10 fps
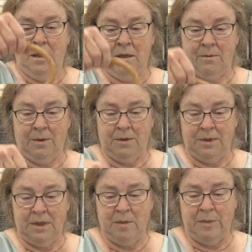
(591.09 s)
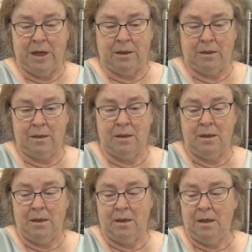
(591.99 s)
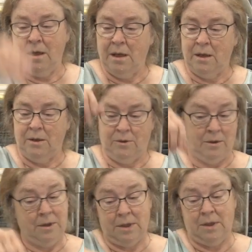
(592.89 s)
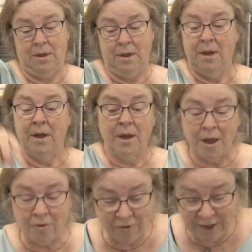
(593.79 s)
is what goes in the box. And you notice it